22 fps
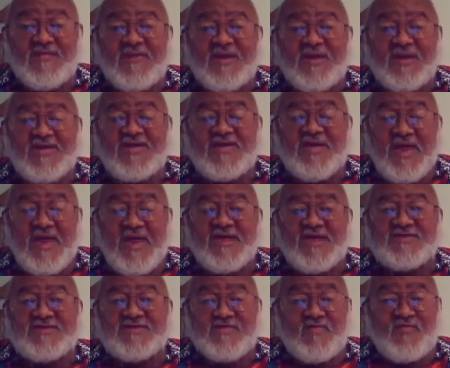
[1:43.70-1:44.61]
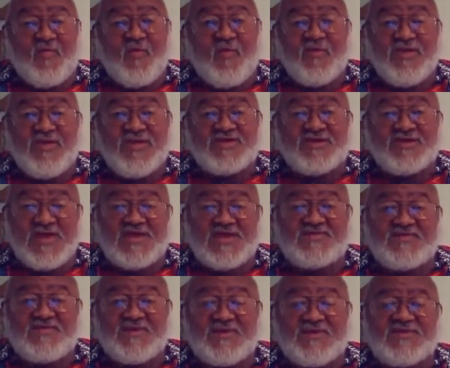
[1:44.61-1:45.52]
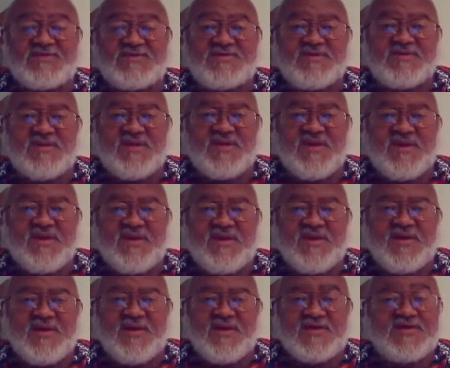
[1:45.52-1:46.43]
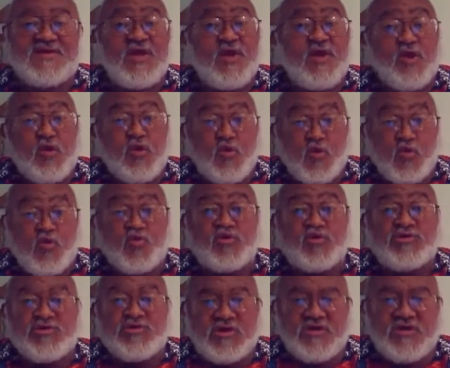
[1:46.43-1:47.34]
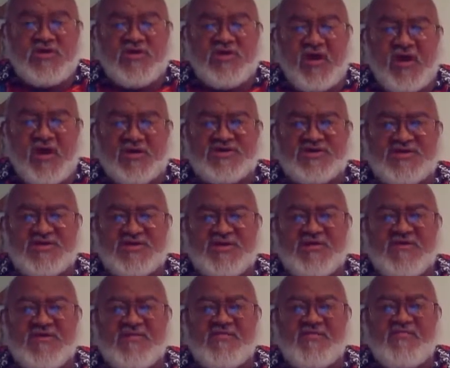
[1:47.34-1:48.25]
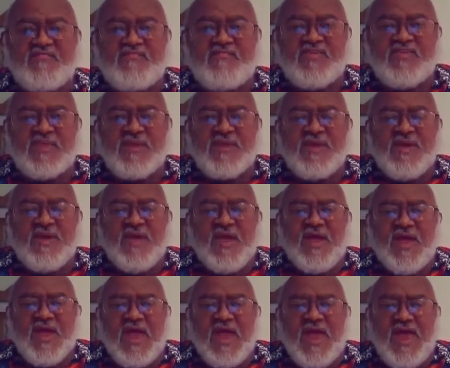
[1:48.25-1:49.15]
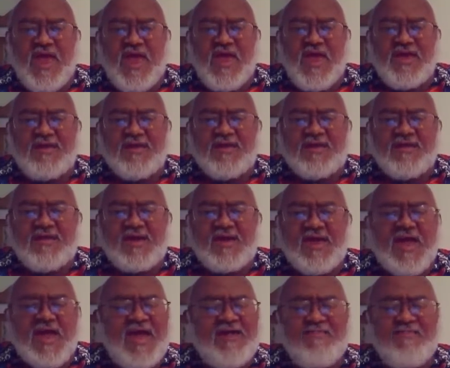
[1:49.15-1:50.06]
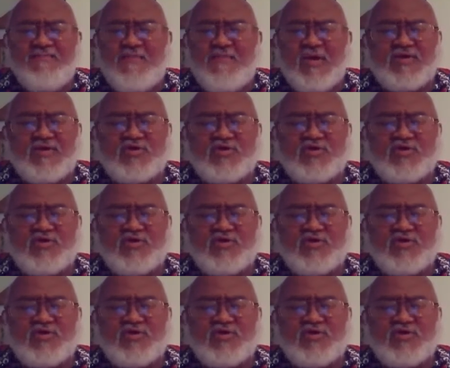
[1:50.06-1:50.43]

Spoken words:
and error analysis of all the assessments, it's a huge task. And I'm not